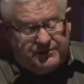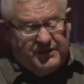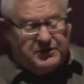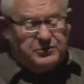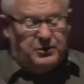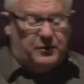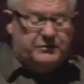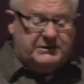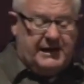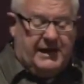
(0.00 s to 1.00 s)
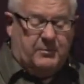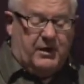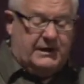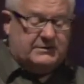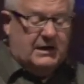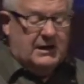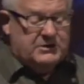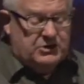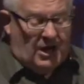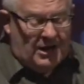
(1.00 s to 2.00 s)
victory over the Amorites,
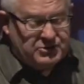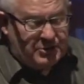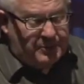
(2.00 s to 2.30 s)
Joshua